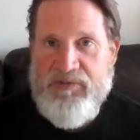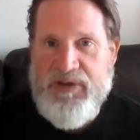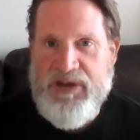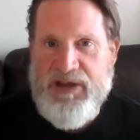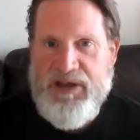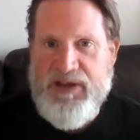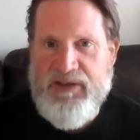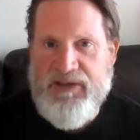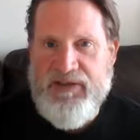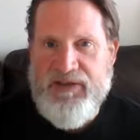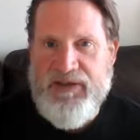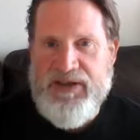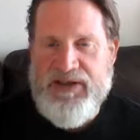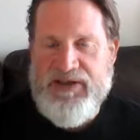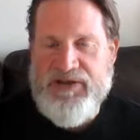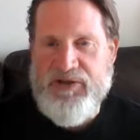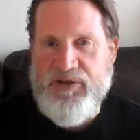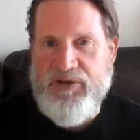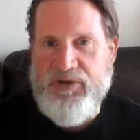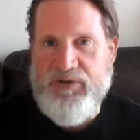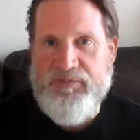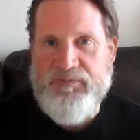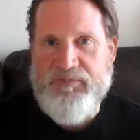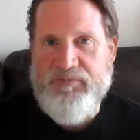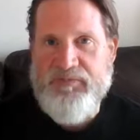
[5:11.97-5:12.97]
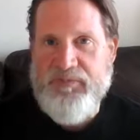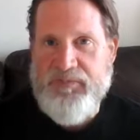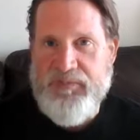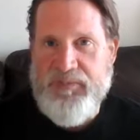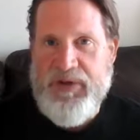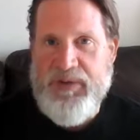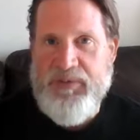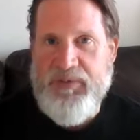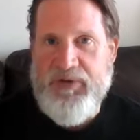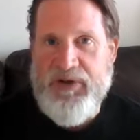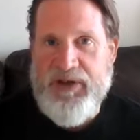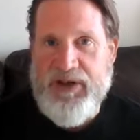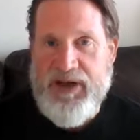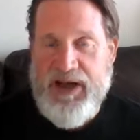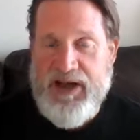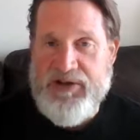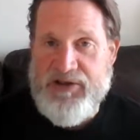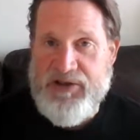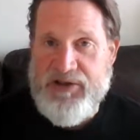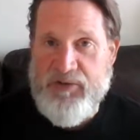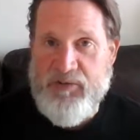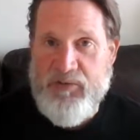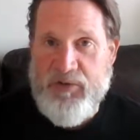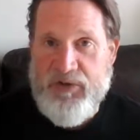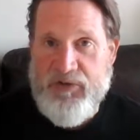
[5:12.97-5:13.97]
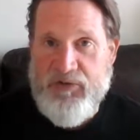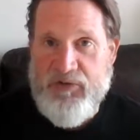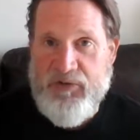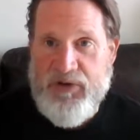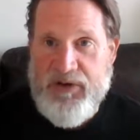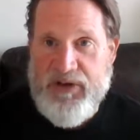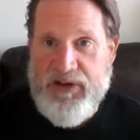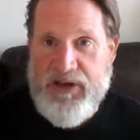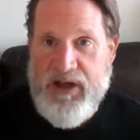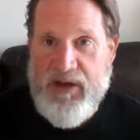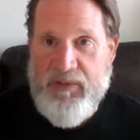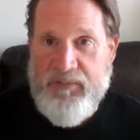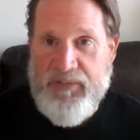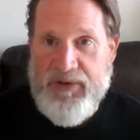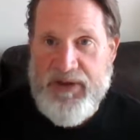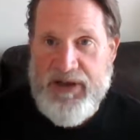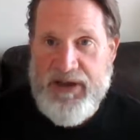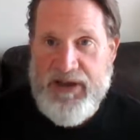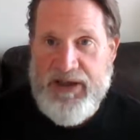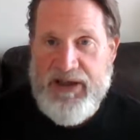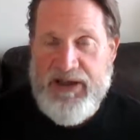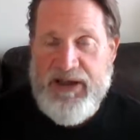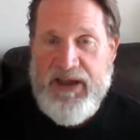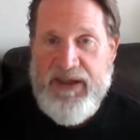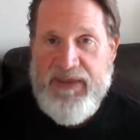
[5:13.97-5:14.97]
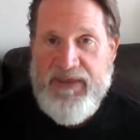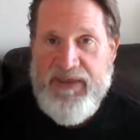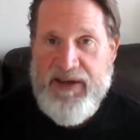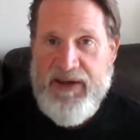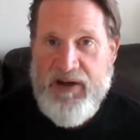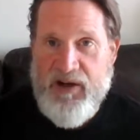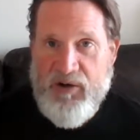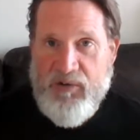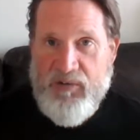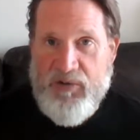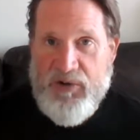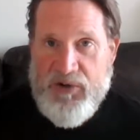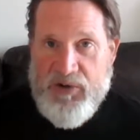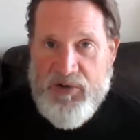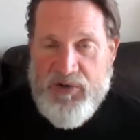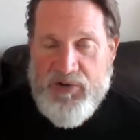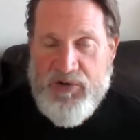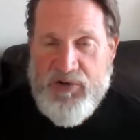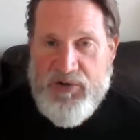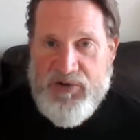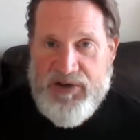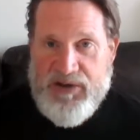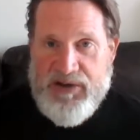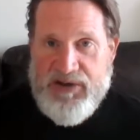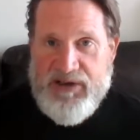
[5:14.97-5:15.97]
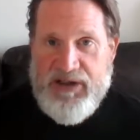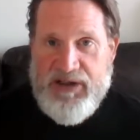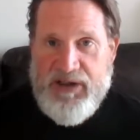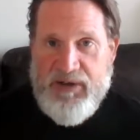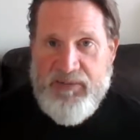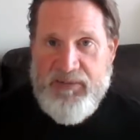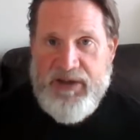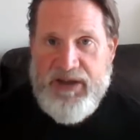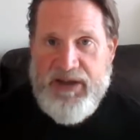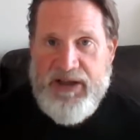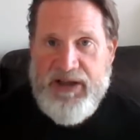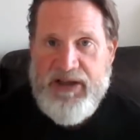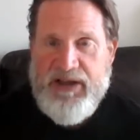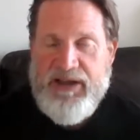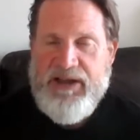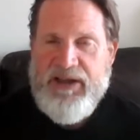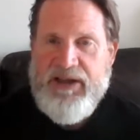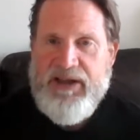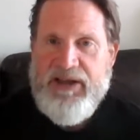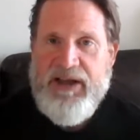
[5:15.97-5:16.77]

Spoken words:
meaning these are people that actually work for the company and they are recruiters in the company.